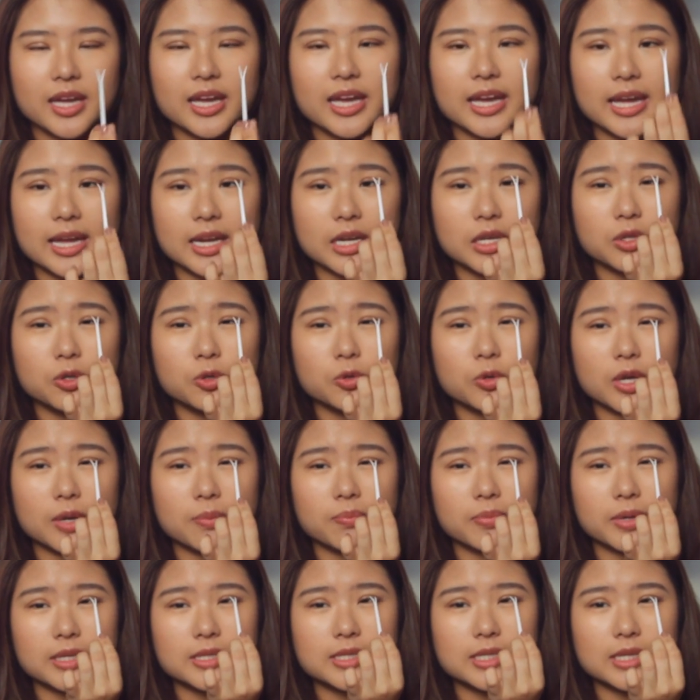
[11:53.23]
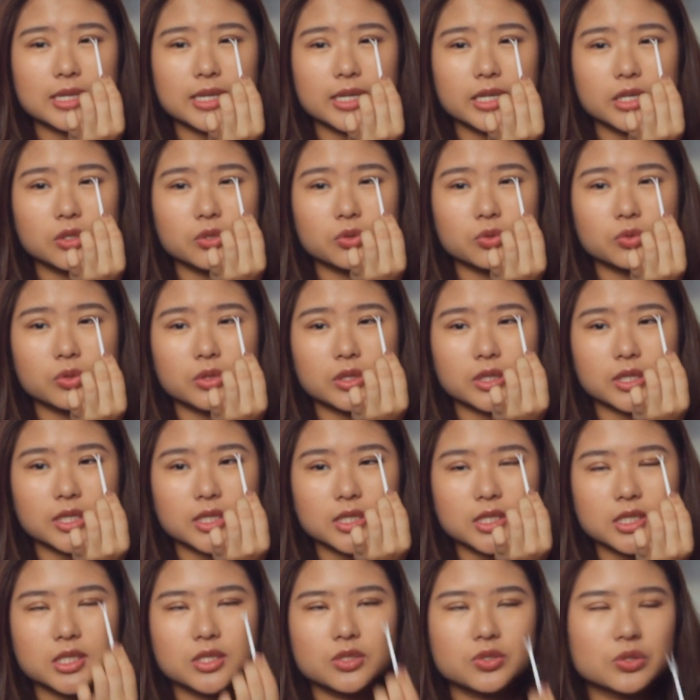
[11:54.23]
and you can basically do
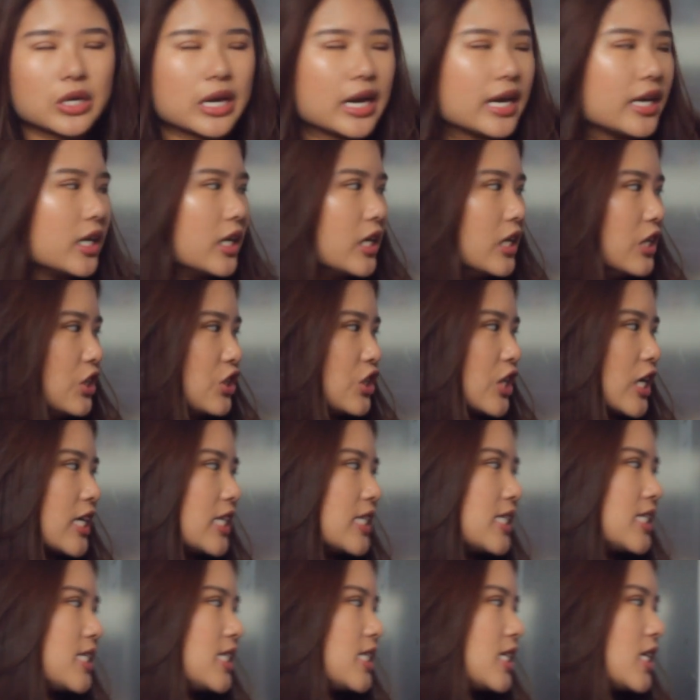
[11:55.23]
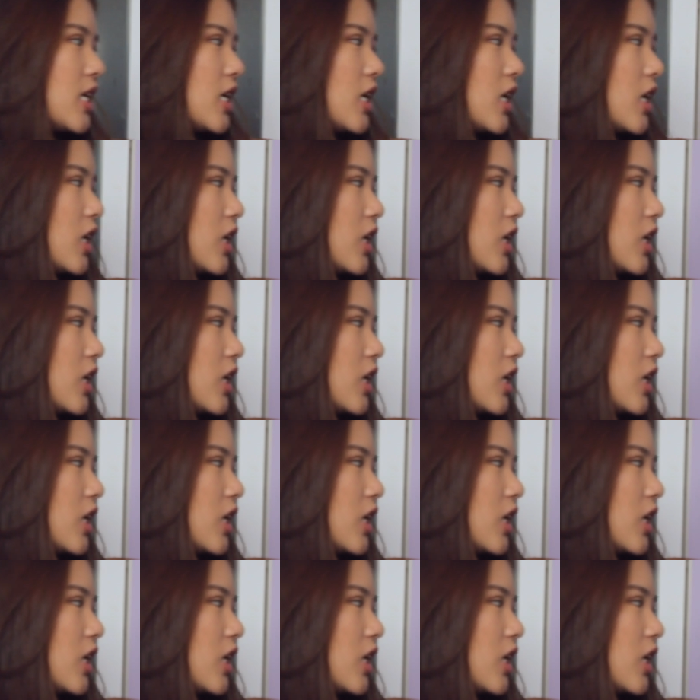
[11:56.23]
this to kind of adjust